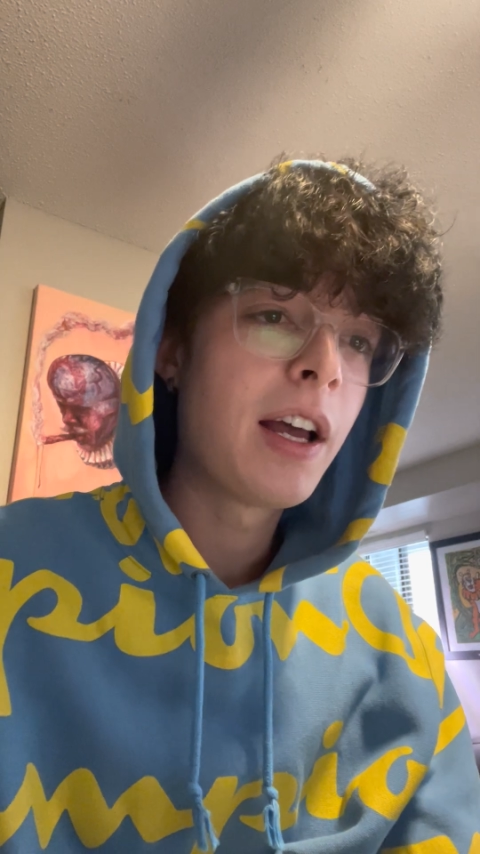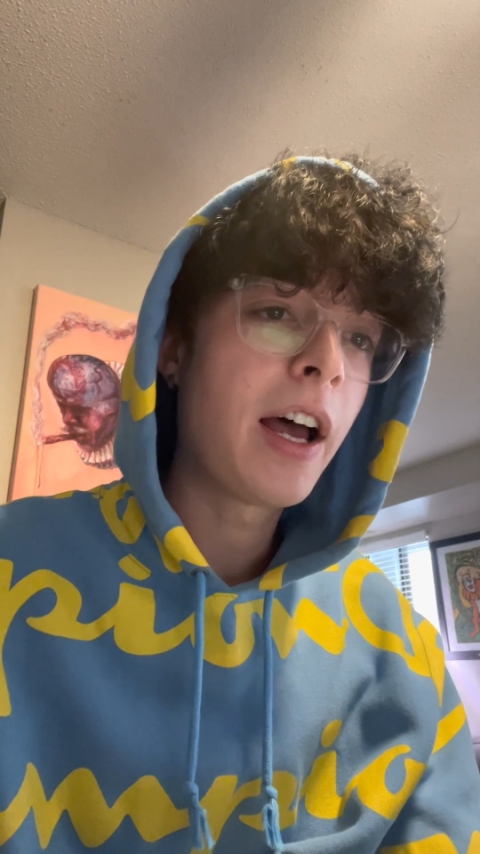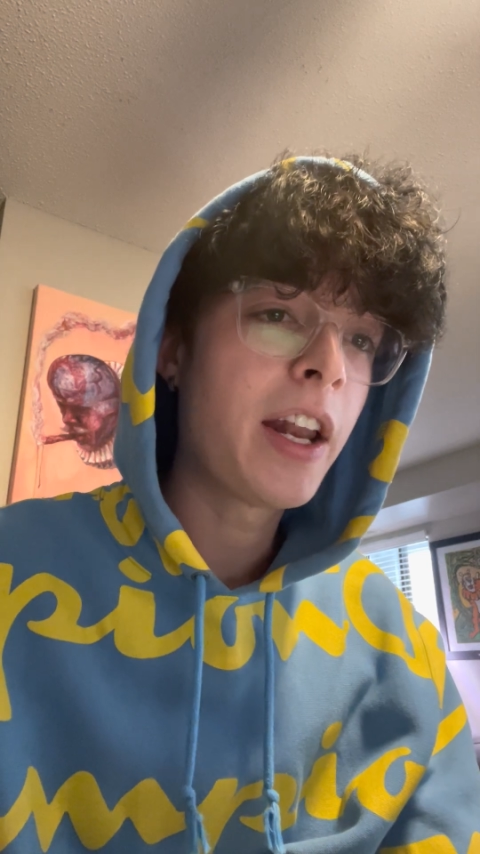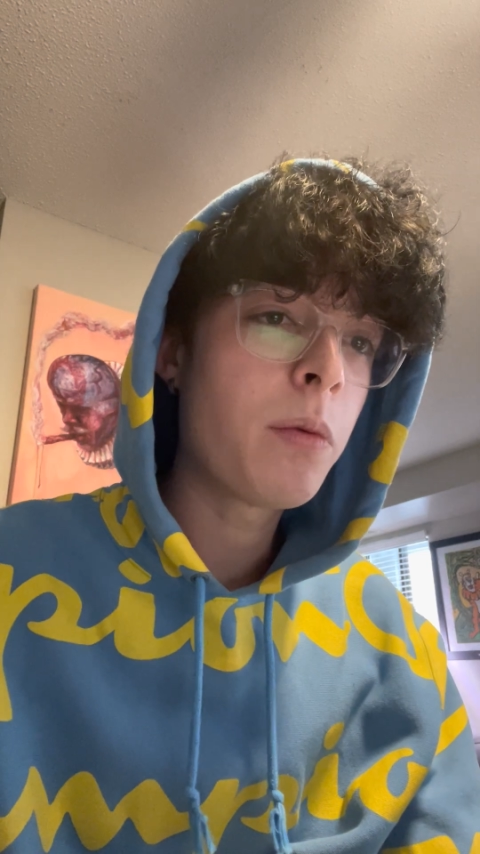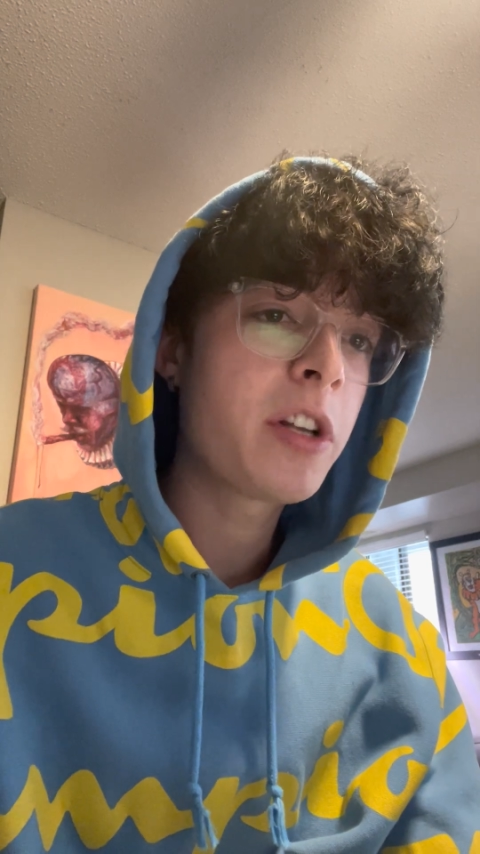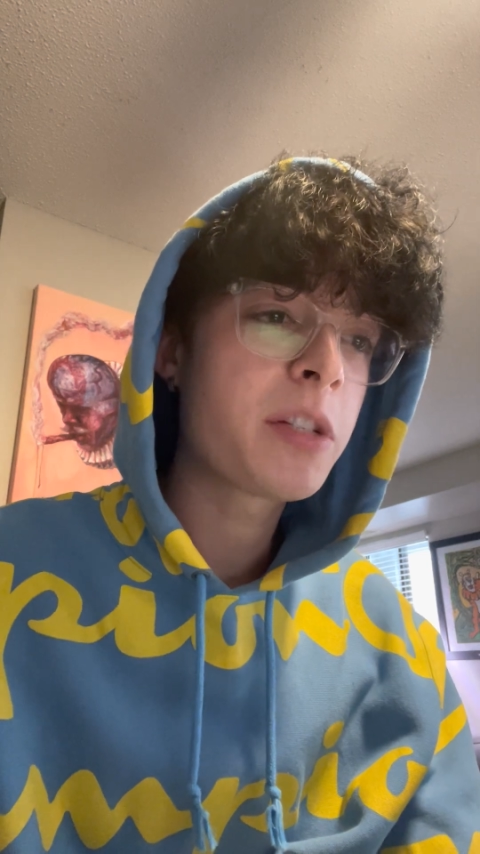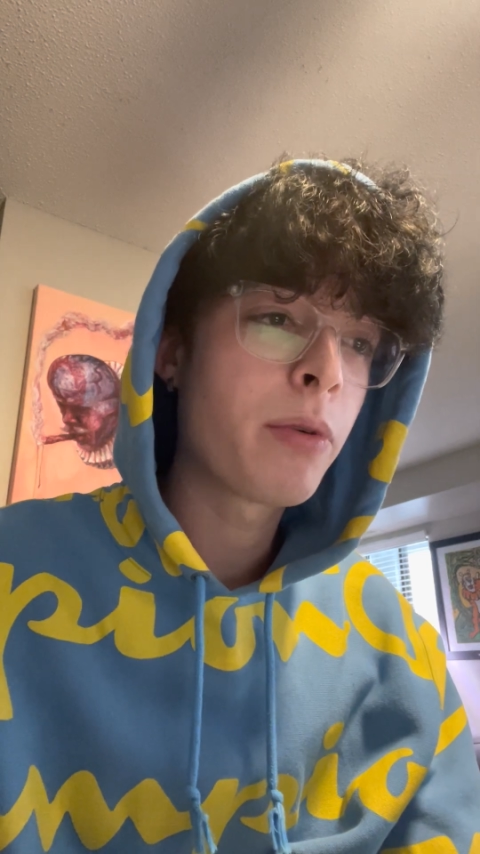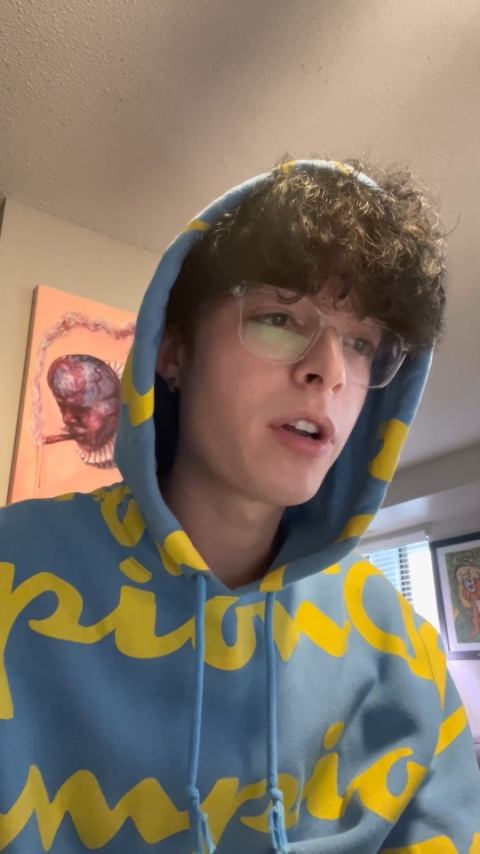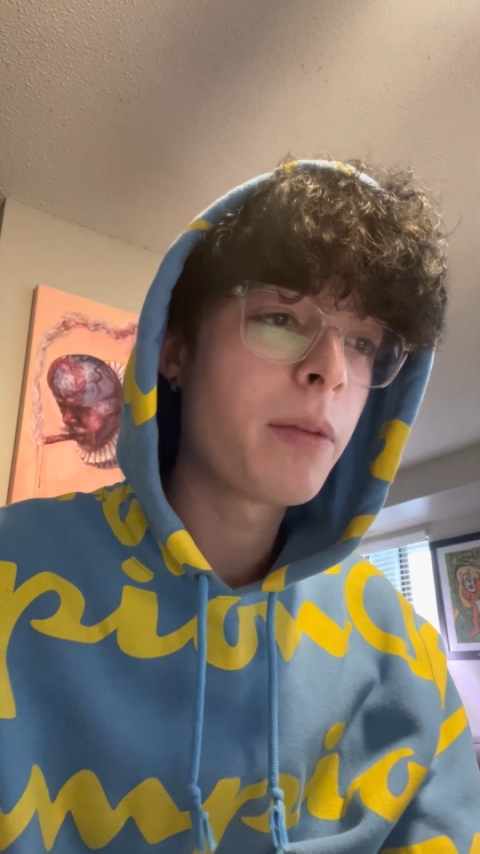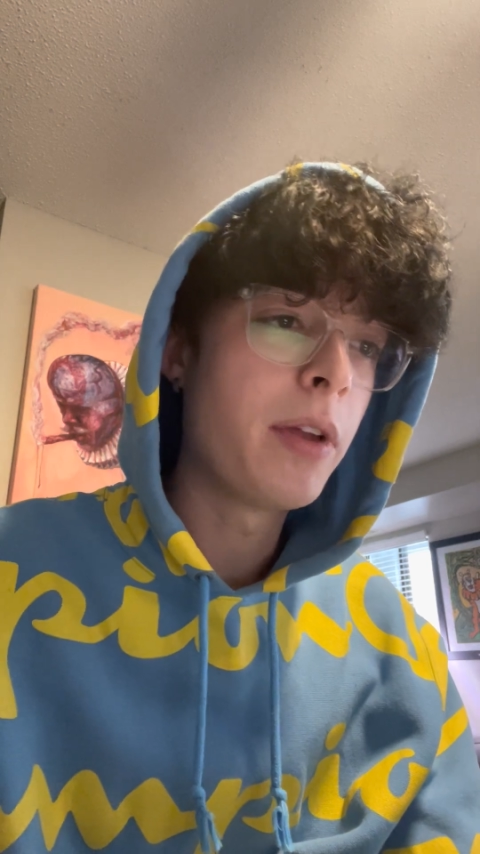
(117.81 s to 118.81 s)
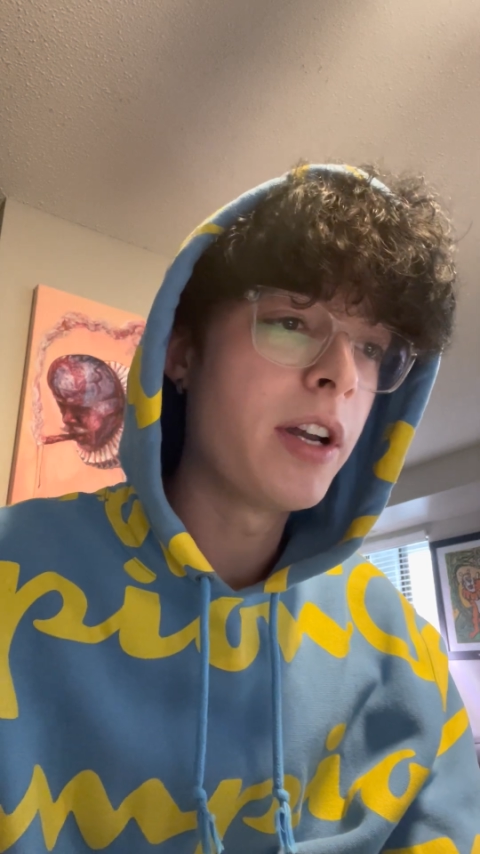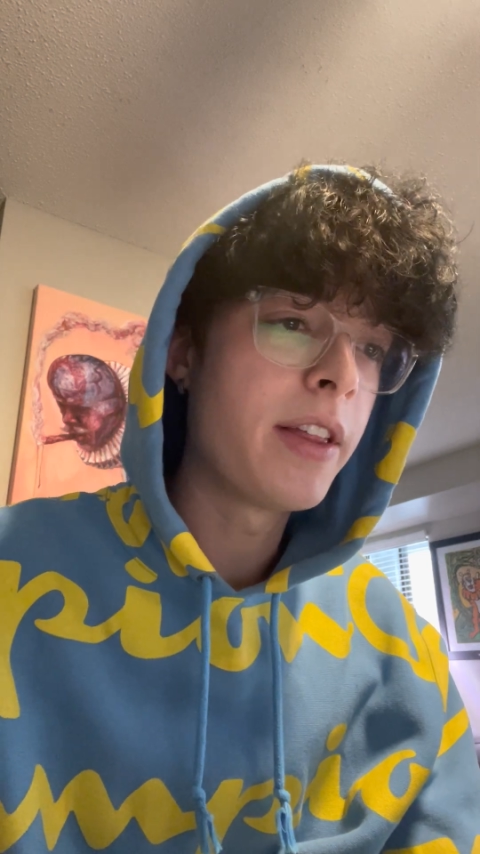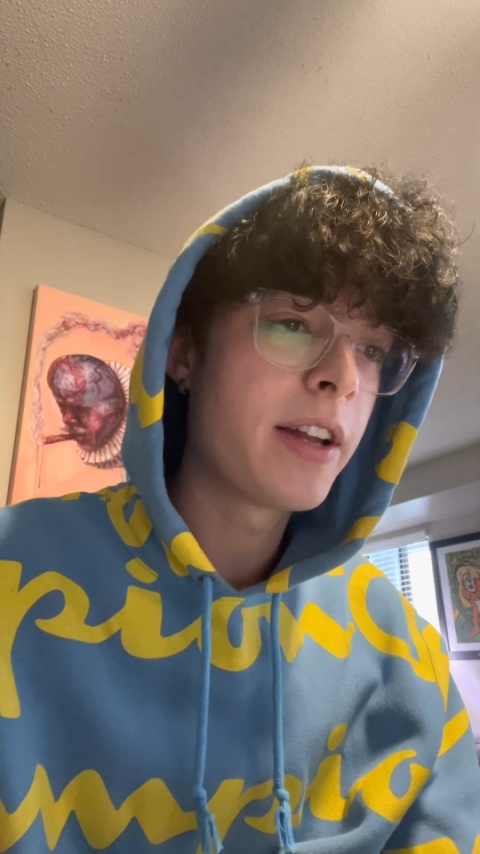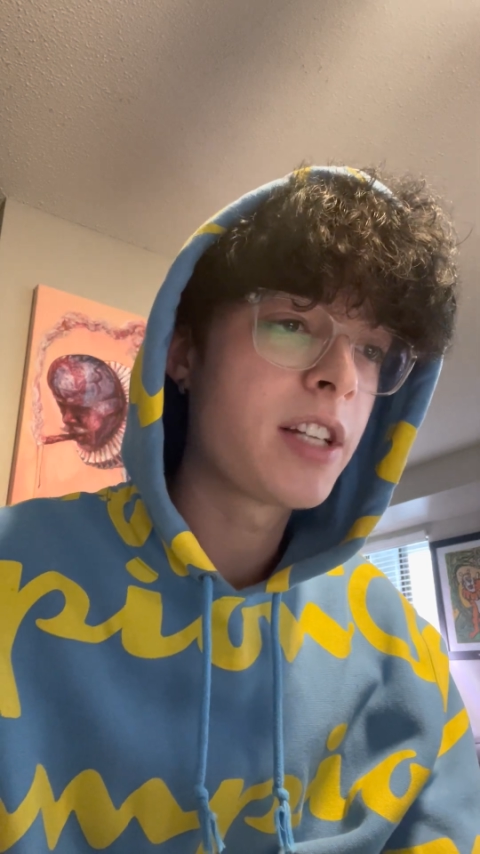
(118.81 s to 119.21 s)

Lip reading: I didn't want to support a community that